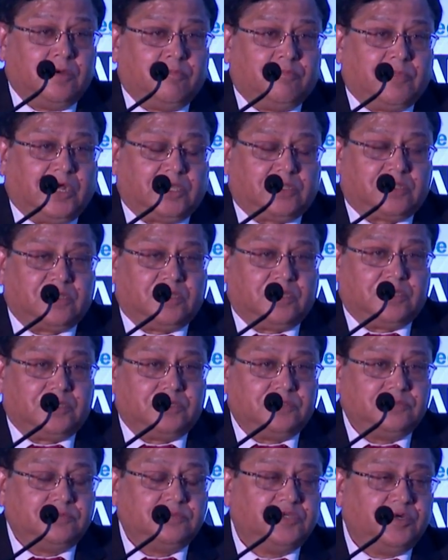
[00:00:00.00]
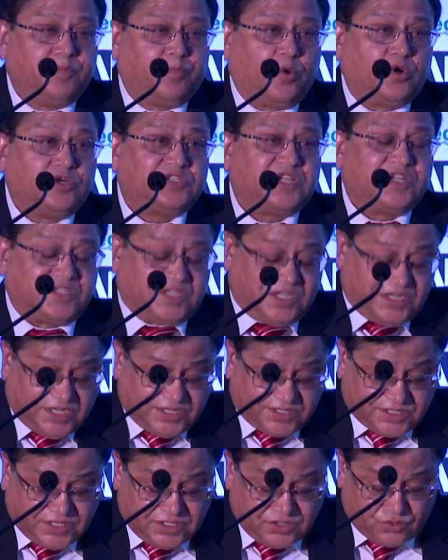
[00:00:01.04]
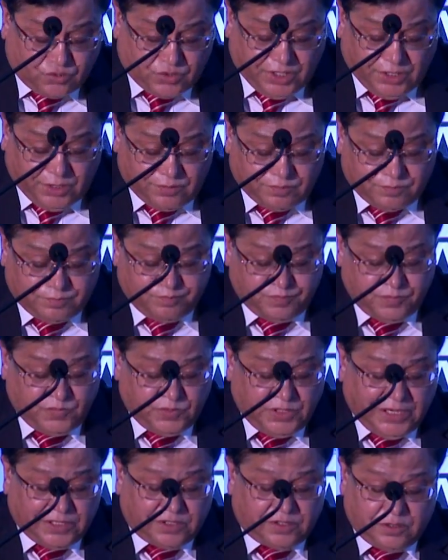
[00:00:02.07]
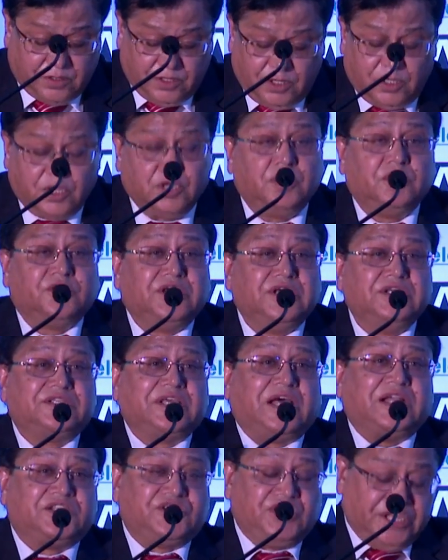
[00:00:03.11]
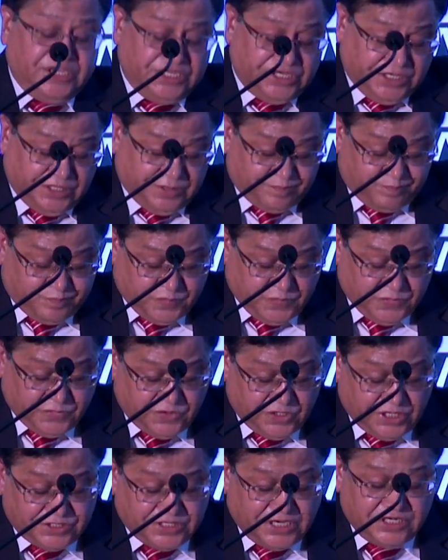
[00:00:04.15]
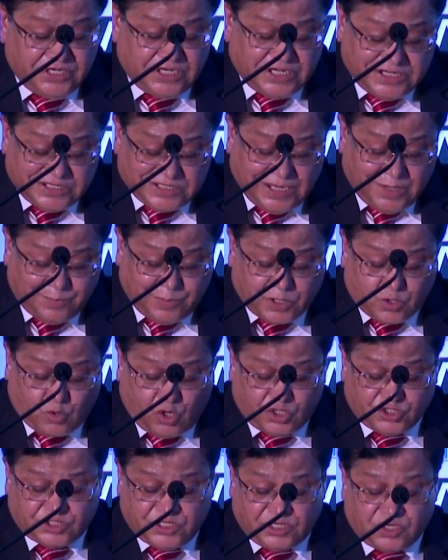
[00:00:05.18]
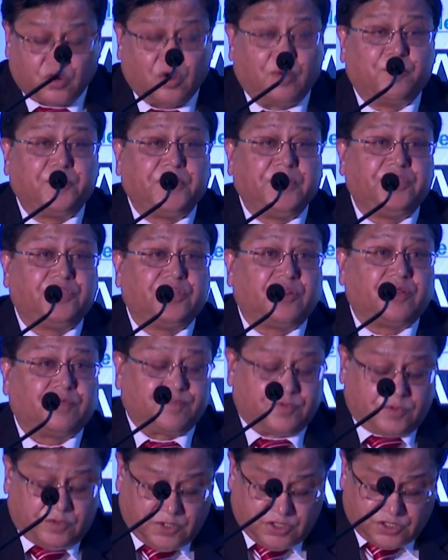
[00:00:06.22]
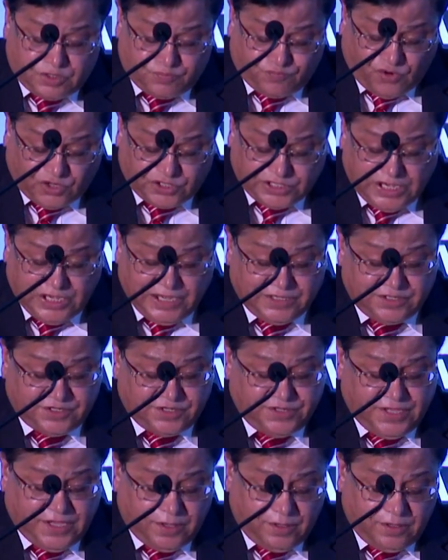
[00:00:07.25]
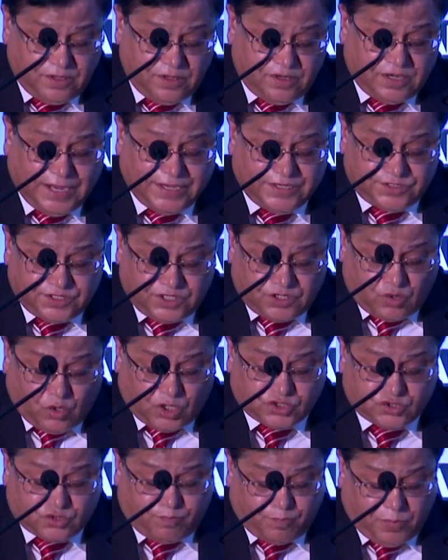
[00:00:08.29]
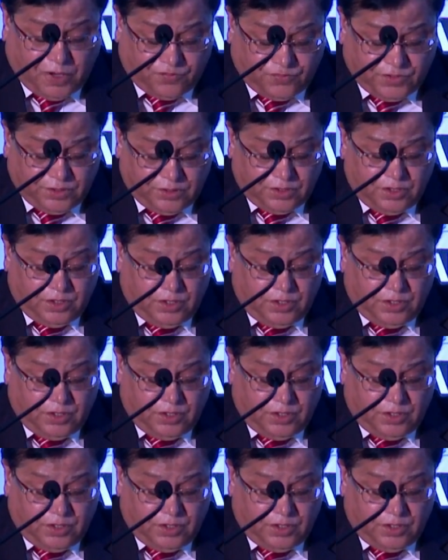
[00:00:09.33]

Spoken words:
But reports are suggesting today that things are changing. There's an increased labor cost and competition for talent there, rise in cost of power.